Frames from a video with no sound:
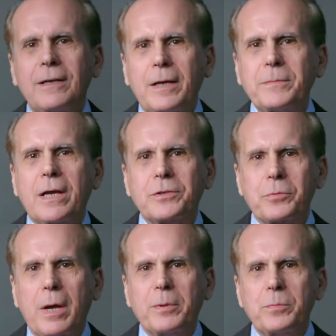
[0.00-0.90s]
I'm Dr.
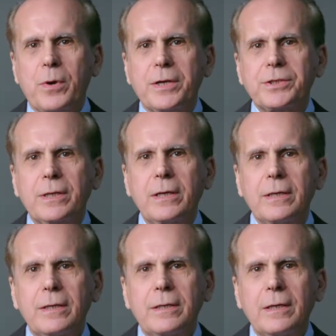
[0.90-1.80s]
Robert Brescia.
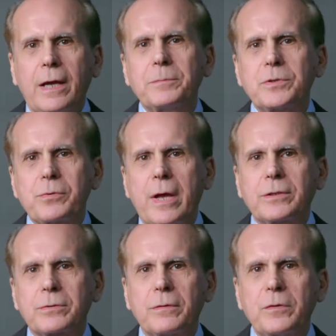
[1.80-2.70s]
I am
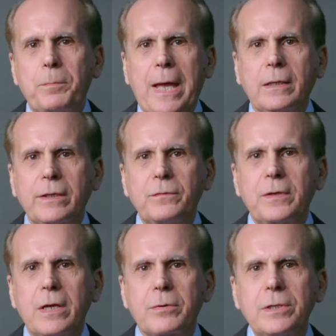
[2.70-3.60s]
director of the Palliative
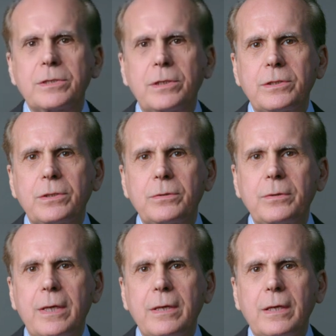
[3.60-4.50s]
Care
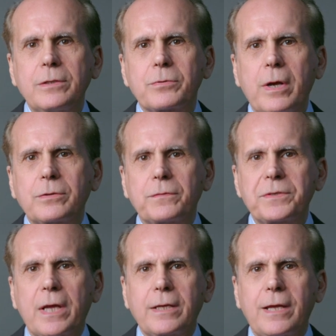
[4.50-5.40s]
Institute and director of
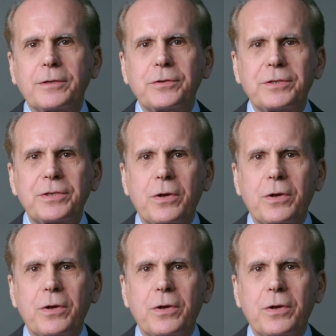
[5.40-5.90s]
psychiatric